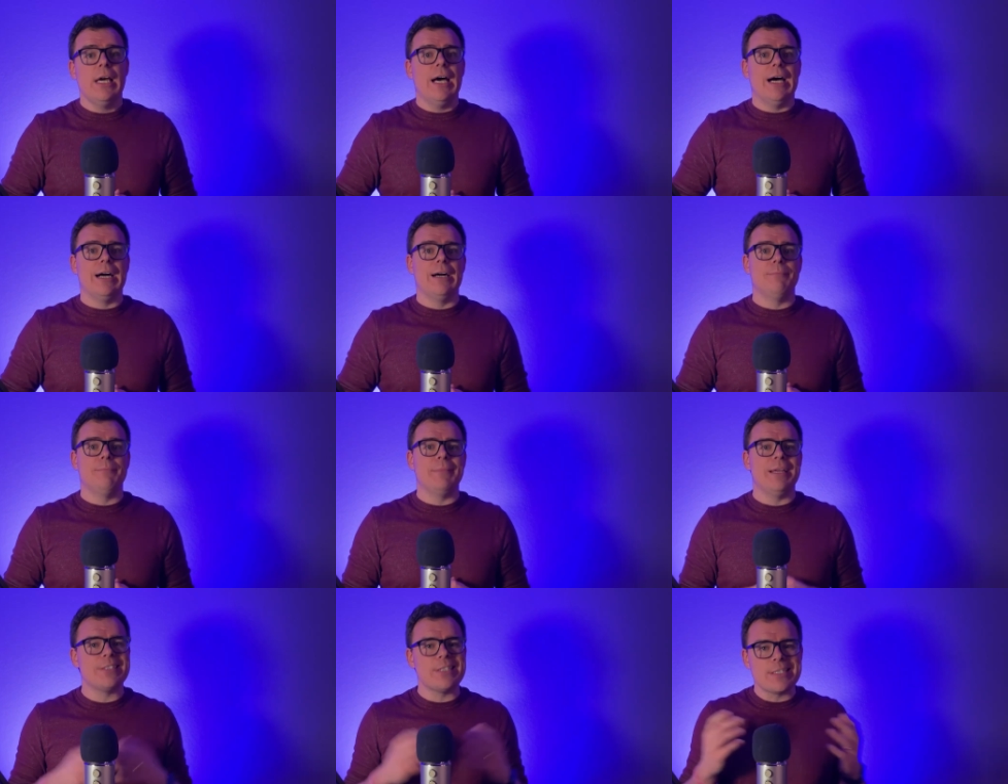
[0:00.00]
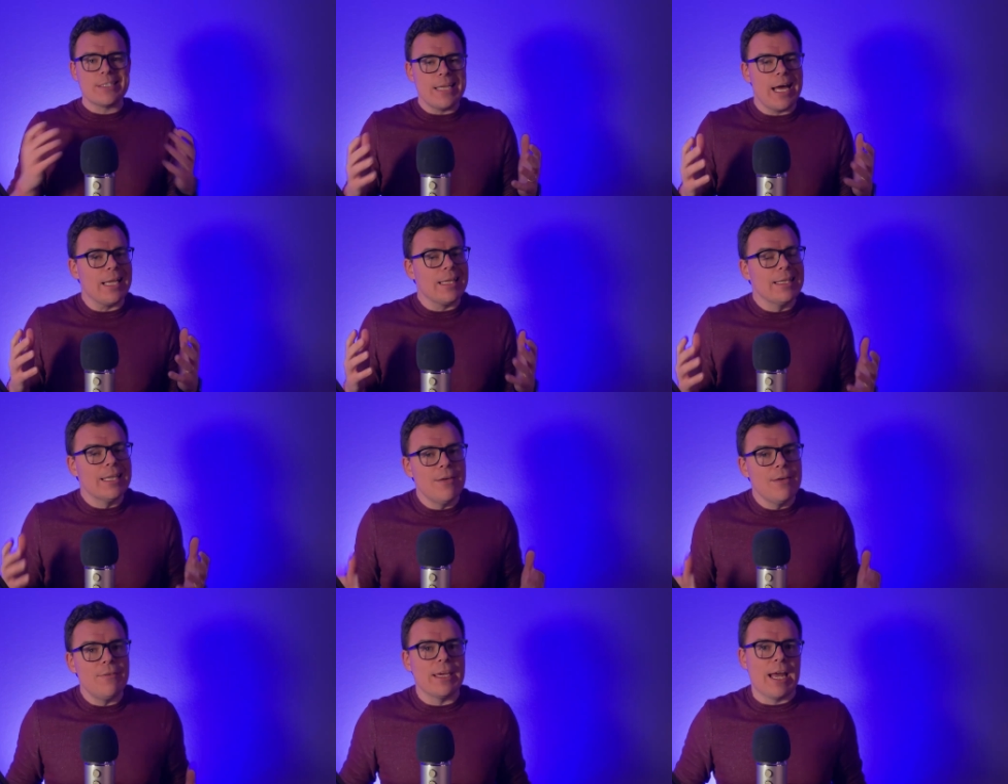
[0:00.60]
um, it's just not
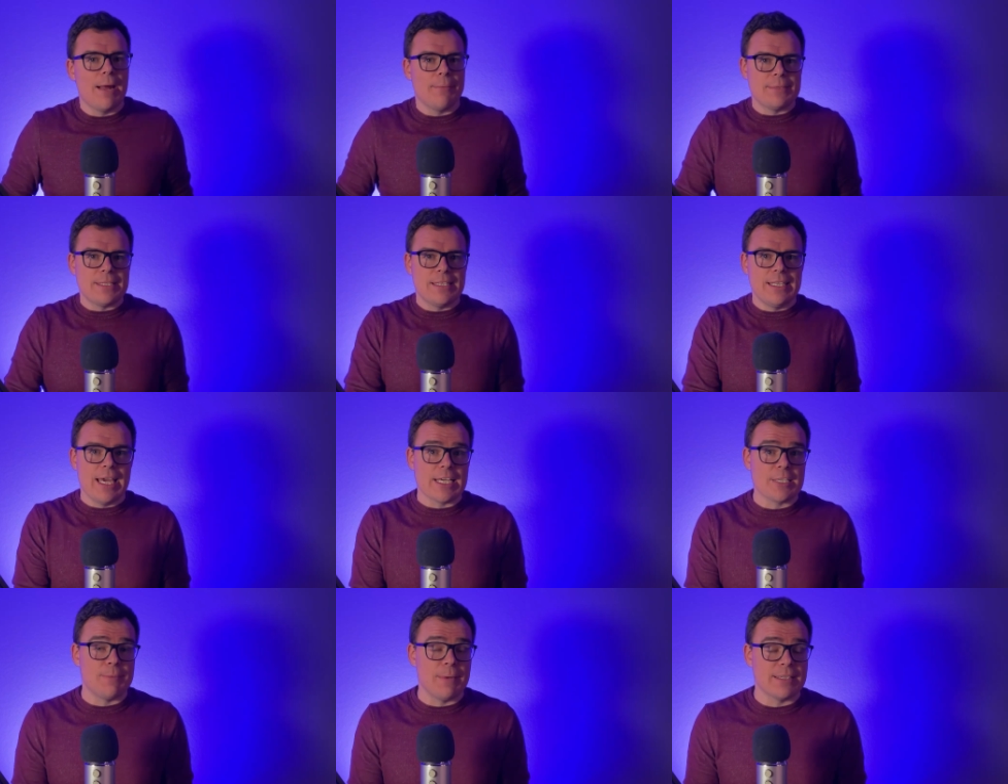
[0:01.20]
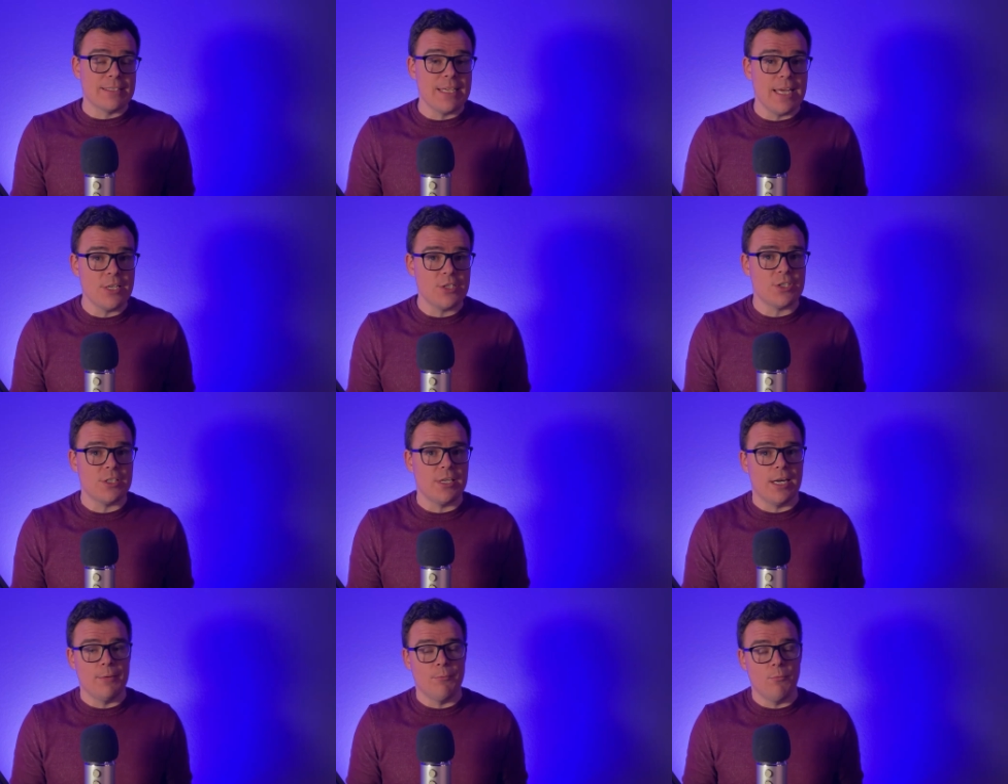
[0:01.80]
living up to the
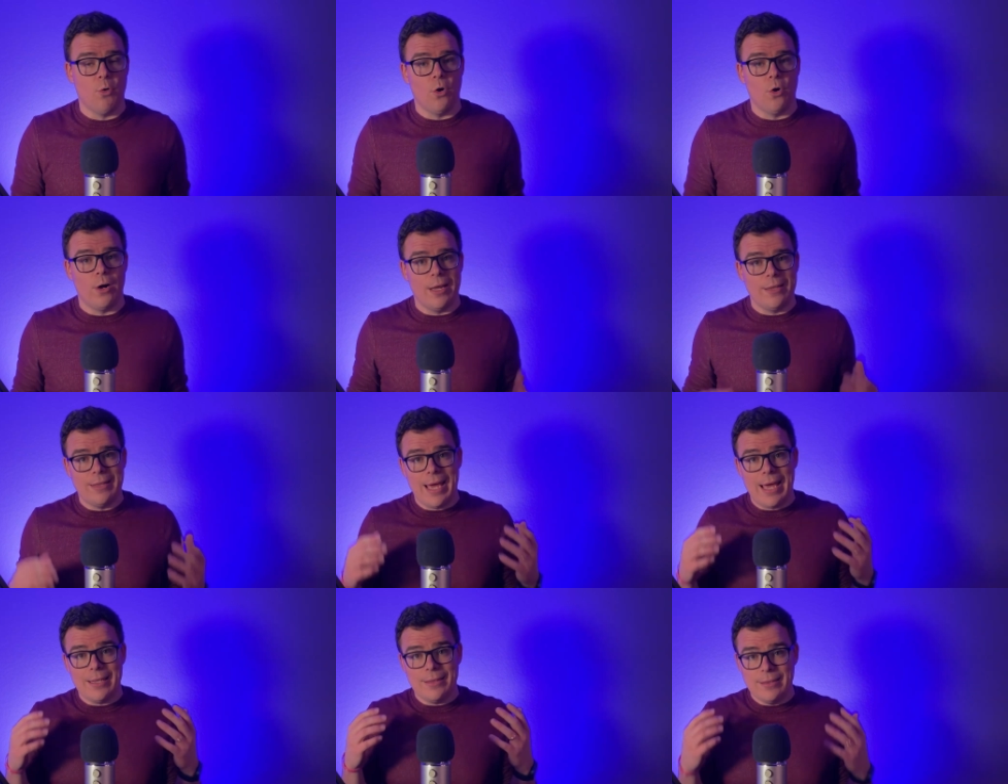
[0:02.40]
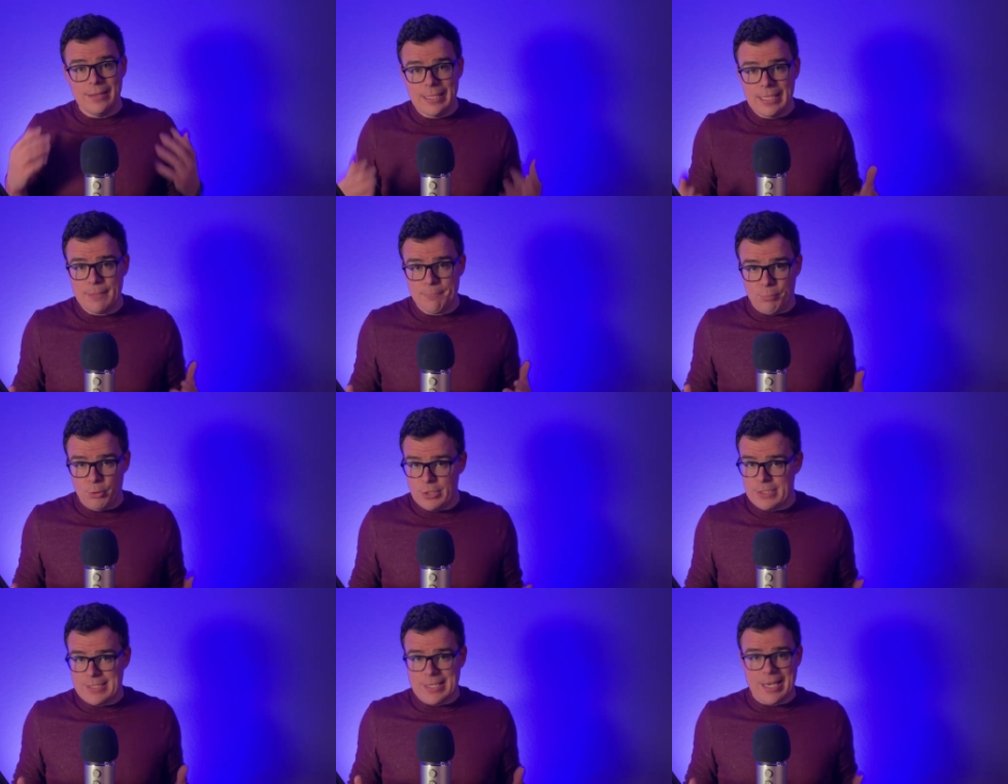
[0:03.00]
expectation anymore, and that le-
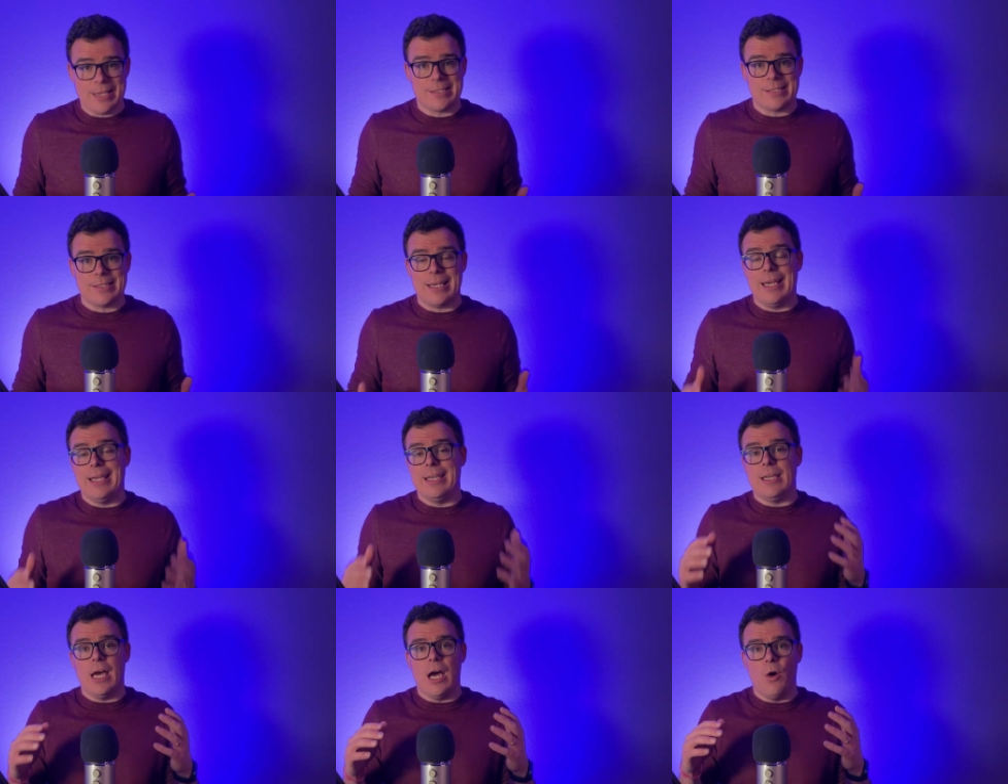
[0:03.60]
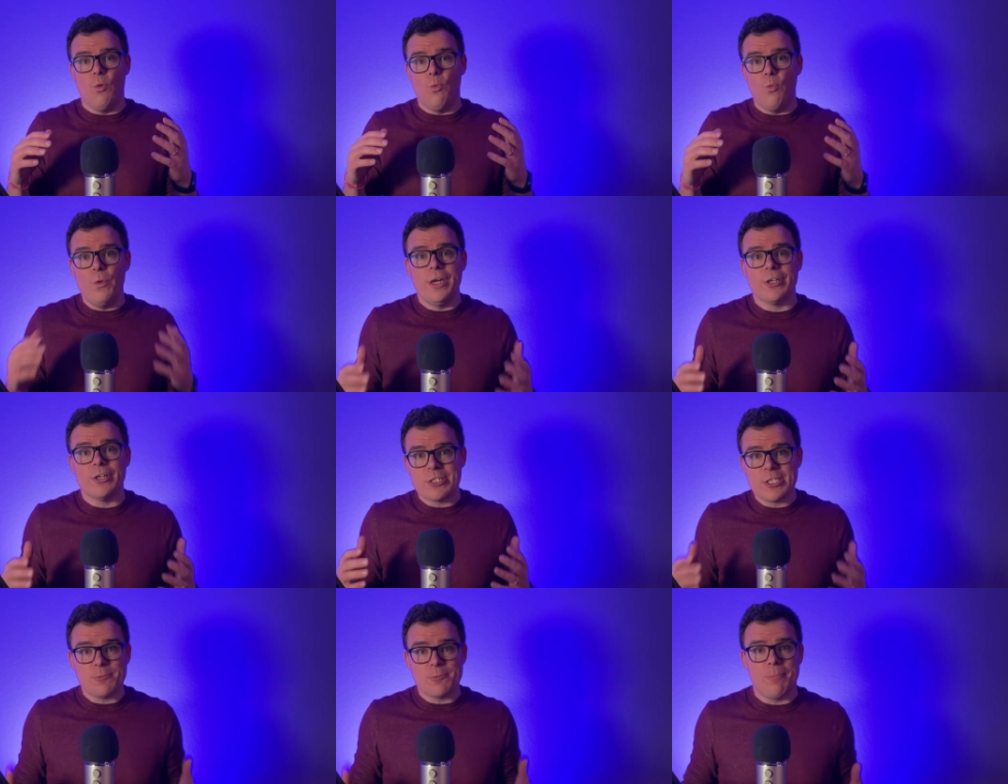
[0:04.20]
puts us in a
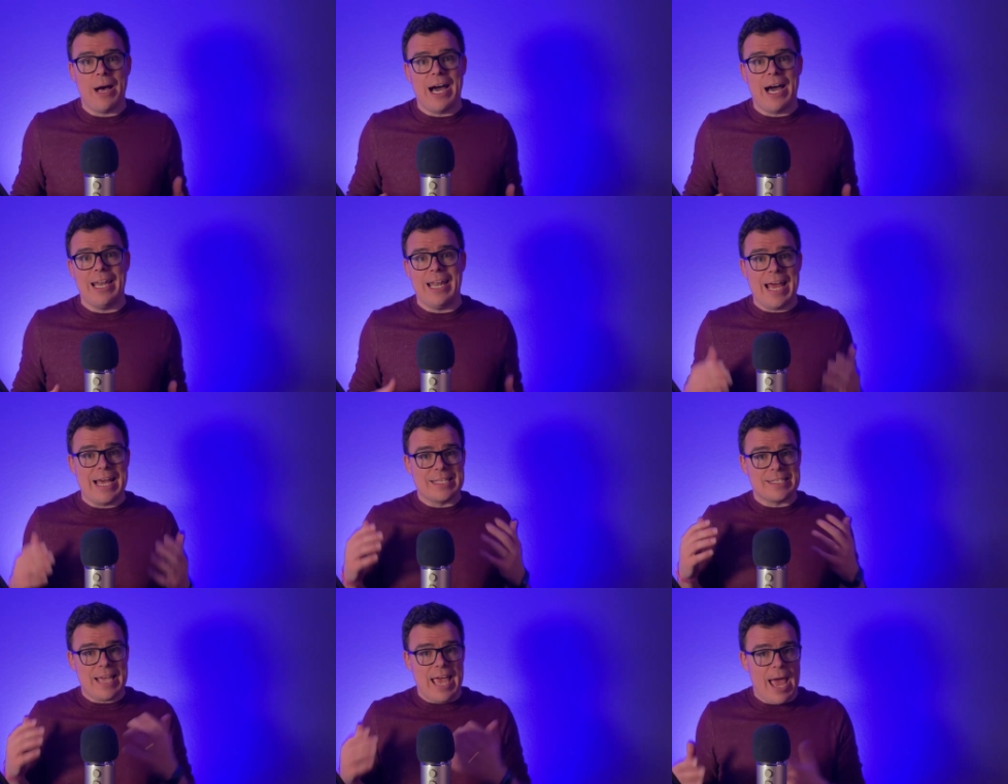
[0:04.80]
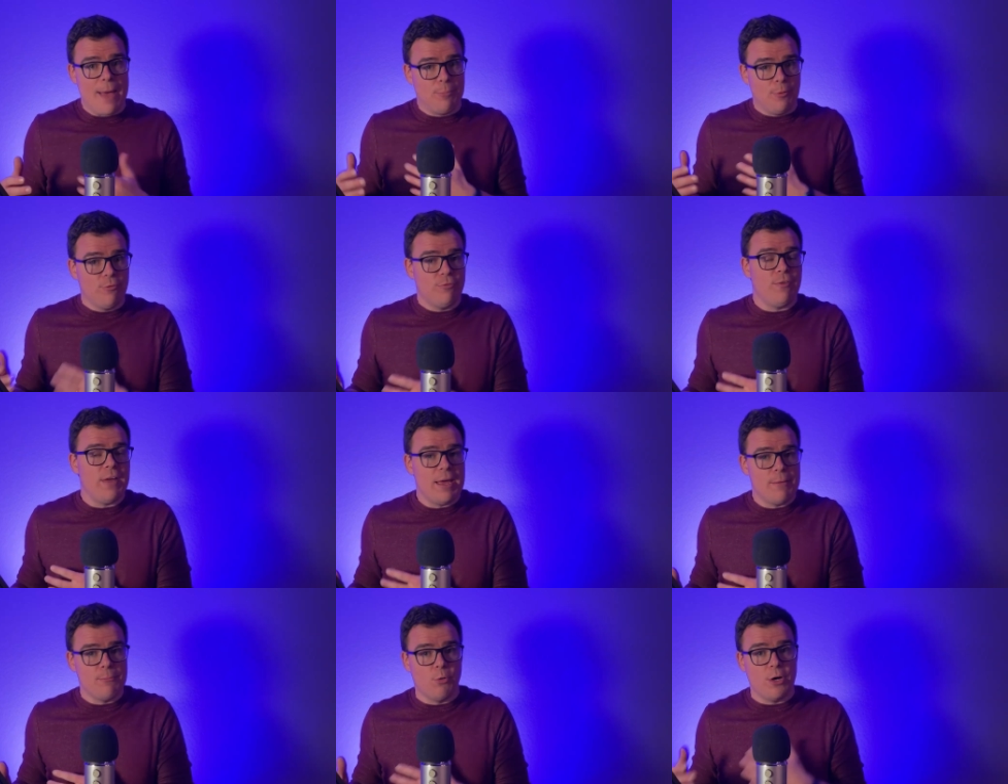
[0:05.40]
weird spot as Apple
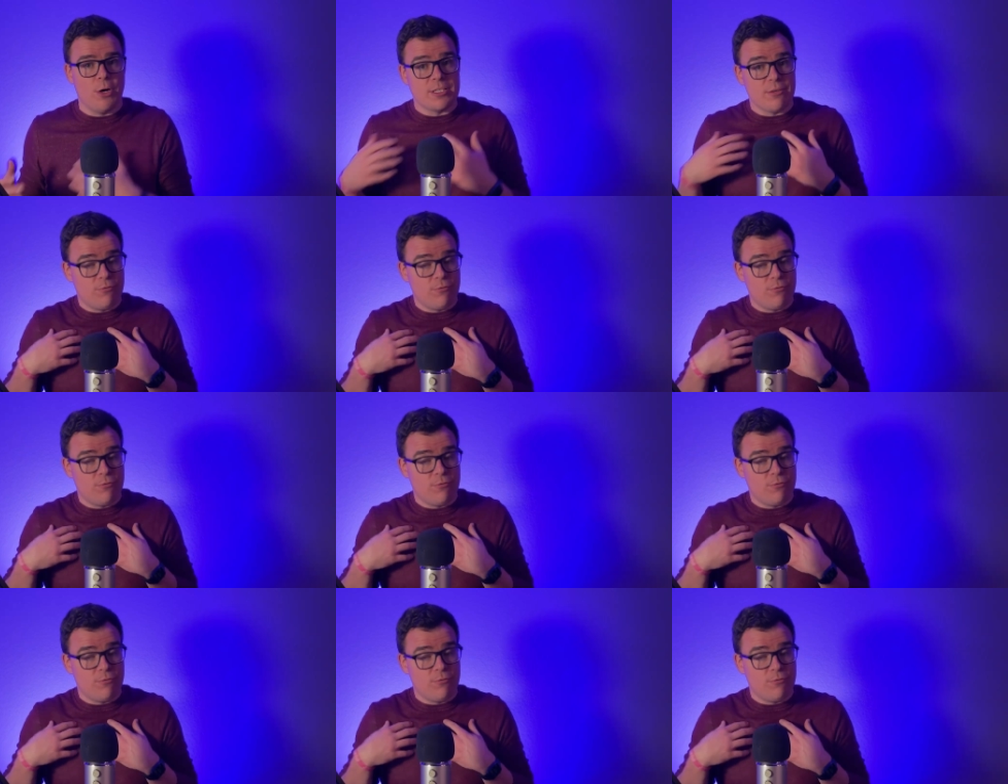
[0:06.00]
fanboys.